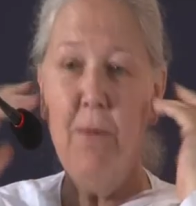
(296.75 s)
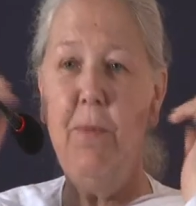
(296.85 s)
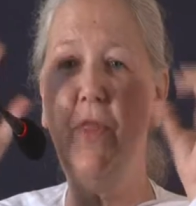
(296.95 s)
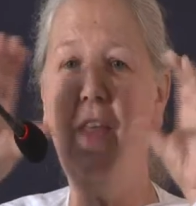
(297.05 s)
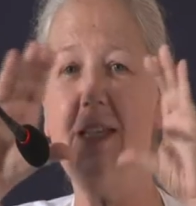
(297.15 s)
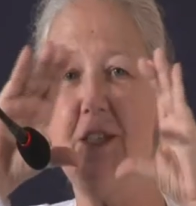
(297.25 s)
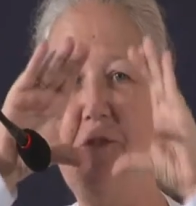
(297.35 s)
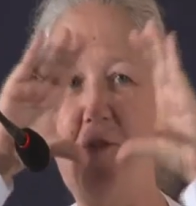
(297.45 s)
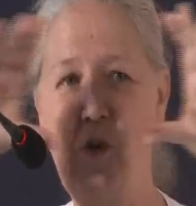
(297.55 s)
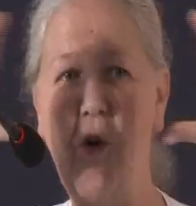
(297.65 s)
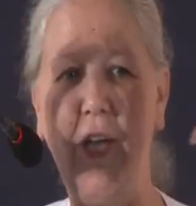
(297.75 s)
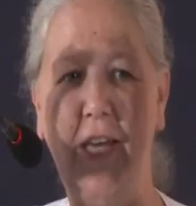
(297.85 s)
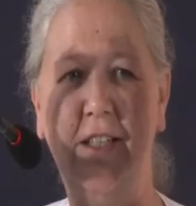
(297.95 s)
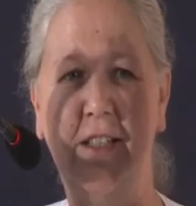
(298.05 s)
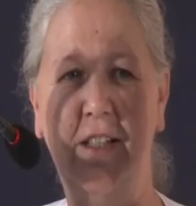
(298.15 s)
but there's a
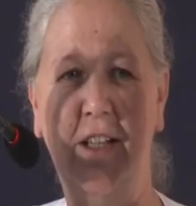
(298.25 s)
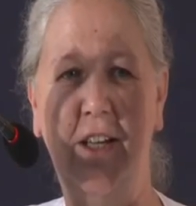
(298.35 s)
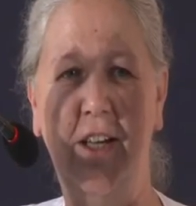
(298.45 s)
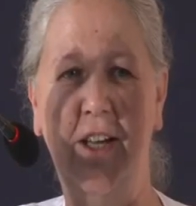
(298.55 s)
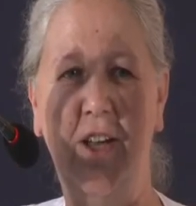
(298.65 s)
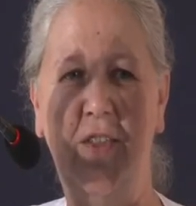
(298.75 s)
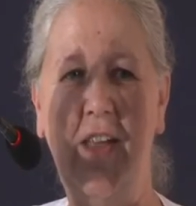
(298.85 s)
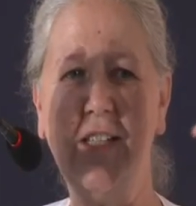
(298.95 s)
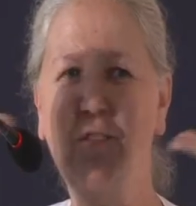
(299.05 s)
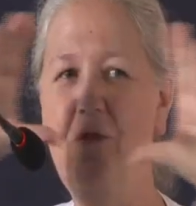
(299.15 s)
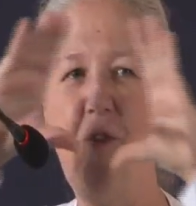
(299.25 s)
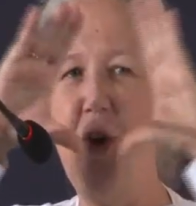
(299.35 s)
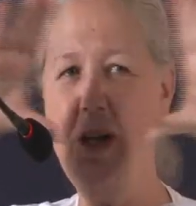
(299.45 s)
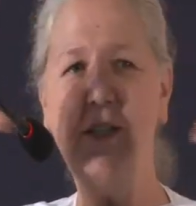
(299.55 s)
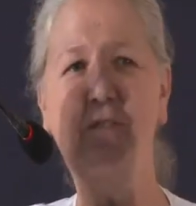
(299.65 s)
void. There's a
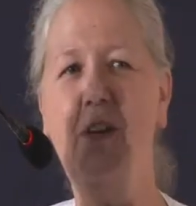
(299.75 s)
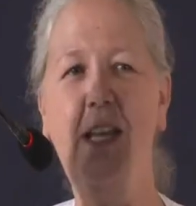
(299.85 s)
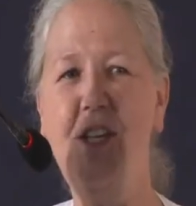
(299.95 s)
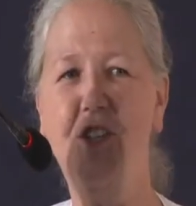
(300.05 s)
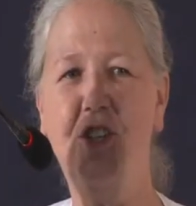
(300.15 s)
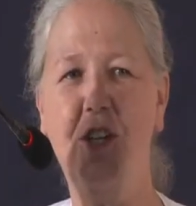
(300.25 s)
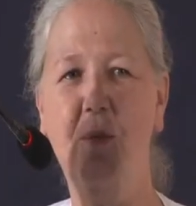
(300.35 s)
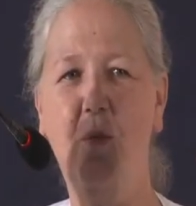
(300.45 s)
void of leadership.